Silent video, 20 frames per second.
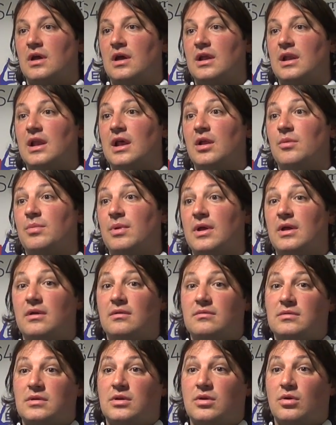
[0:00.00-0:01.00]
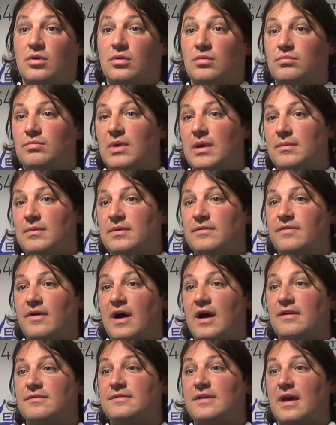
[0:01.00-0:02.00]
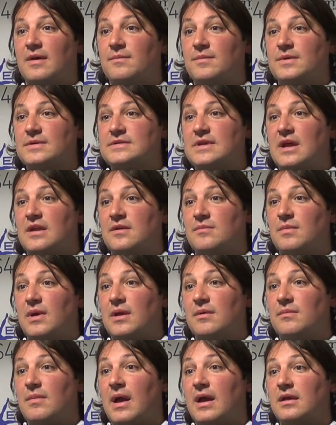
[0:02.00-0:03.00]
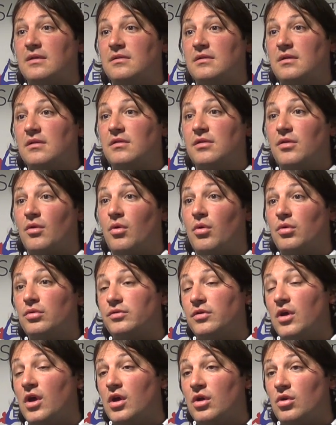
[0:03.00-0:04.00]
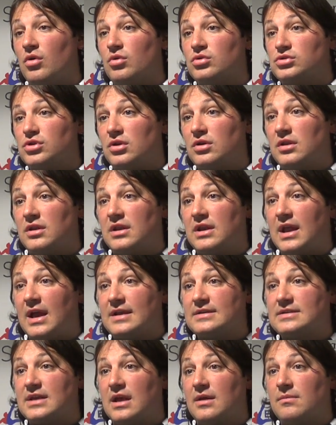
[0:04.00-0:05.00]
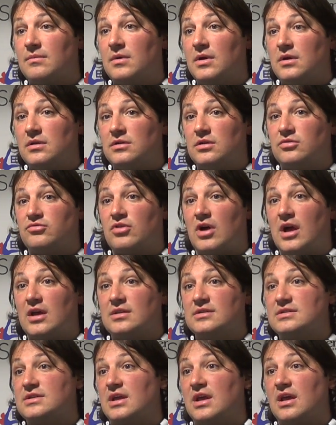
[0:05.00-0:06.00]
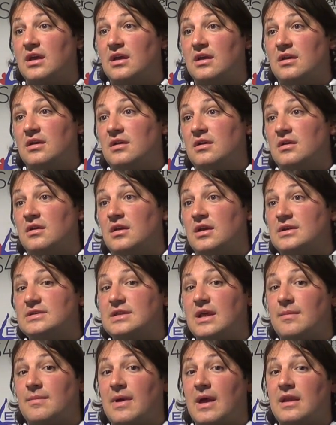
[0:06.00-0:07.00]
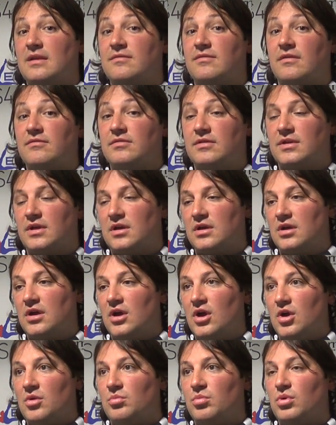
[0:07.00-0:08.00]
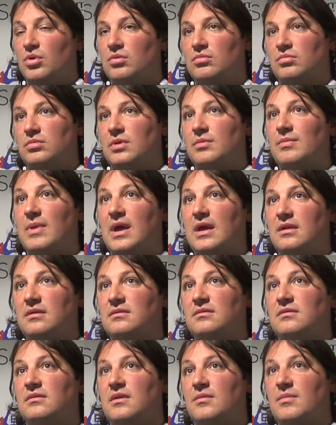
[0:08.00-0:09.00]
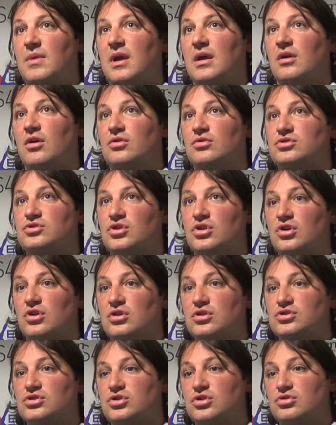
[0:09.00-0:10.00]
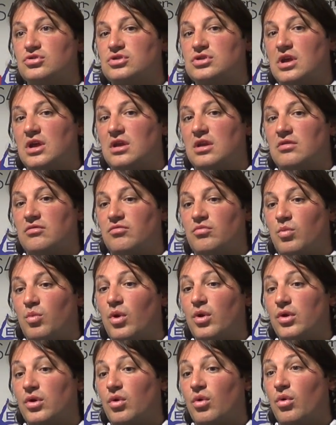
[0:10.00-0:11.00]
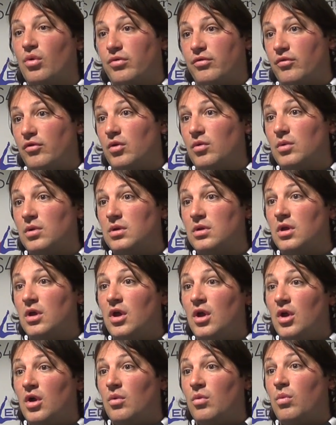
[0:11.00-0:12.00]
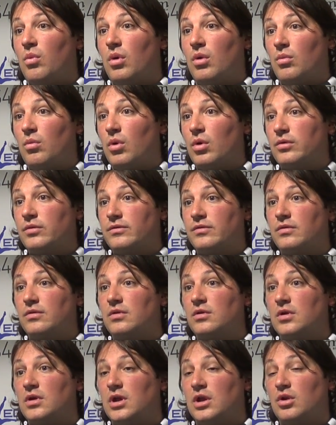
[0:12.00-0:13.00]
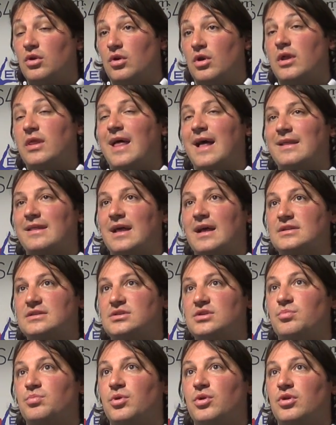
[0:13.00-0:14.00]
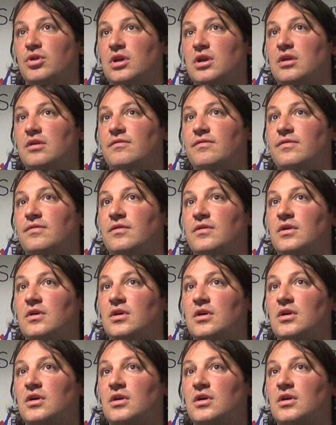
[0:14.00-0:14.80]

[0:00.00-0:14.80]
a little bit, you know, maybe 5-10% of my mind and thought goes on to the next game to try and stay a step ahead of everything. But the main concern is Tuesday, and I want to go through and want you know, that's the beauty of